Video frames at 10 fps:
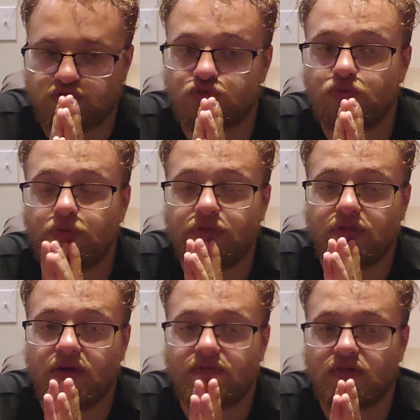Truth
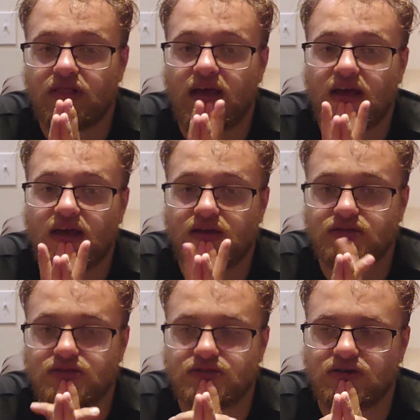never
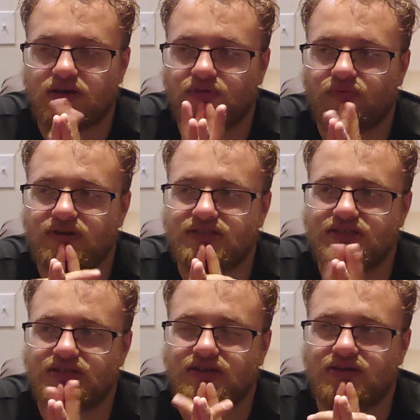lies. Oh, what is
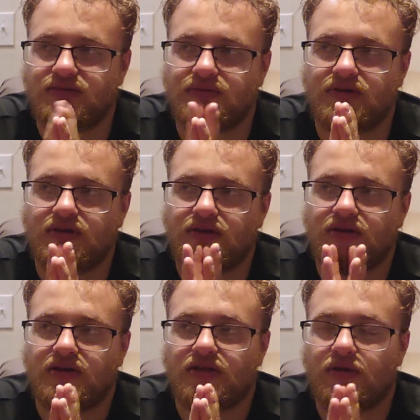it?
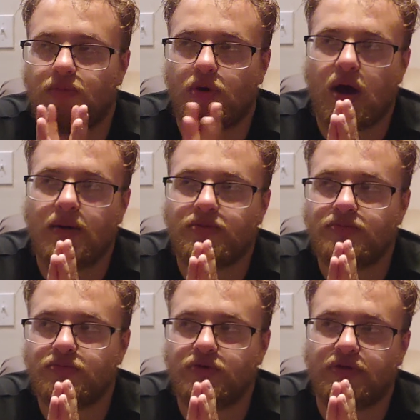A
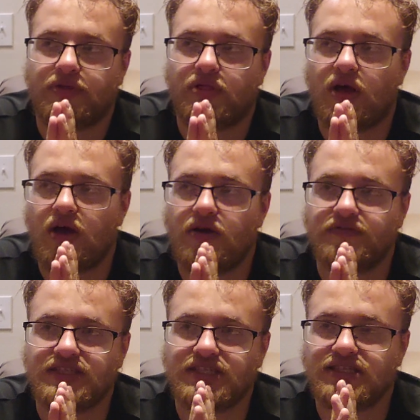problem with
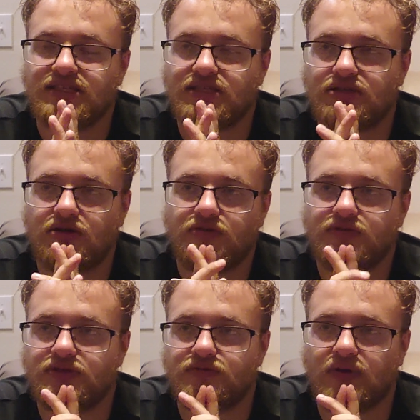love is it's
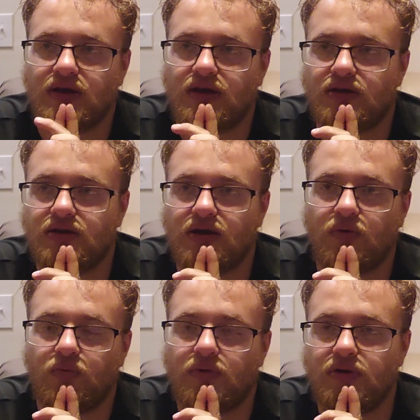always right. I
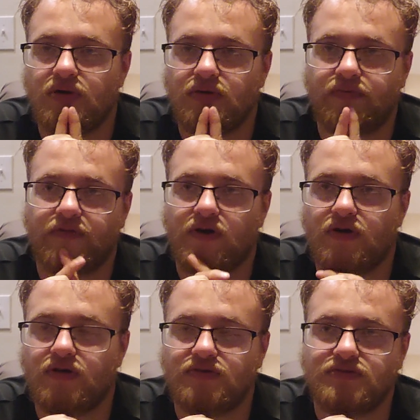wanna
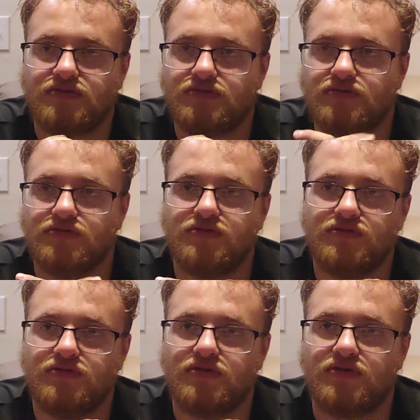fall into
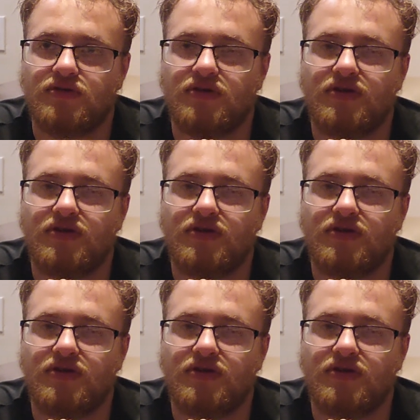you.